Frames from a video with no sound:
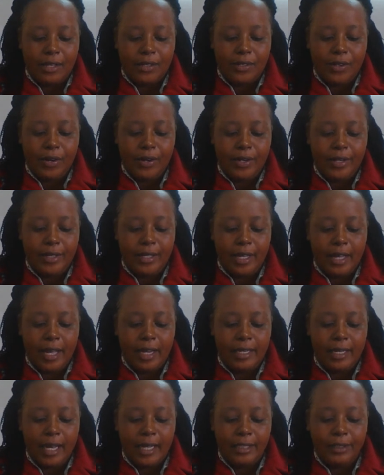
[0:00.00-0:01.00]
So in
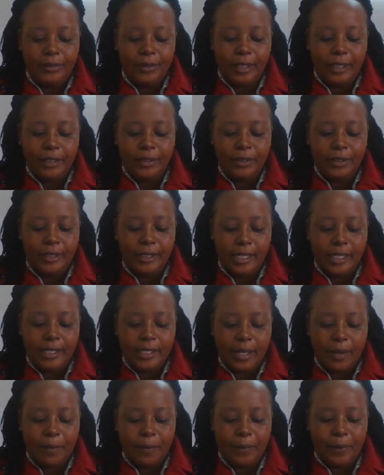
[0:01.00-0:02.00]
inadequate
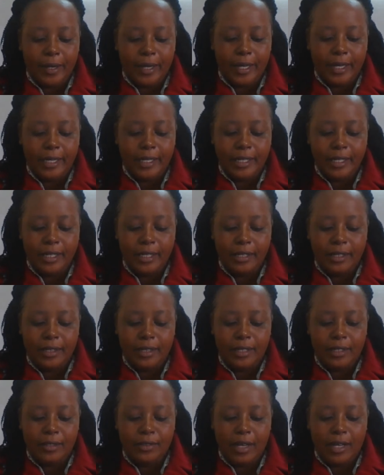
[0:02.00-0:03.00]
nutrient supply,
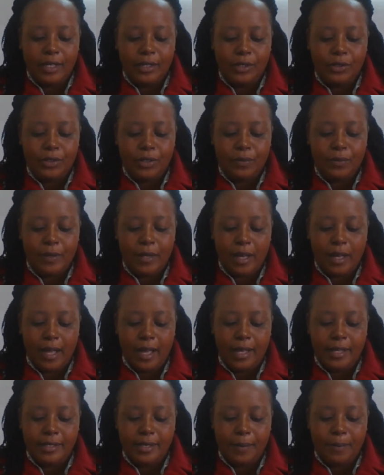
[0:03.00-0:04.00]
this one should be
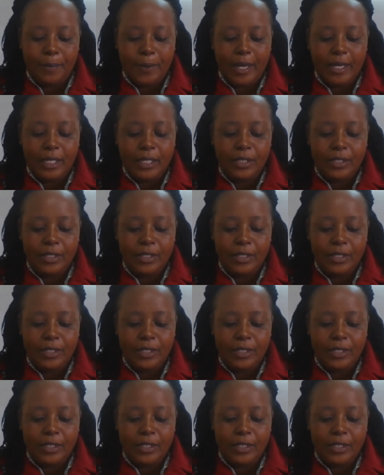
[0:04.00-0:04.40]
supply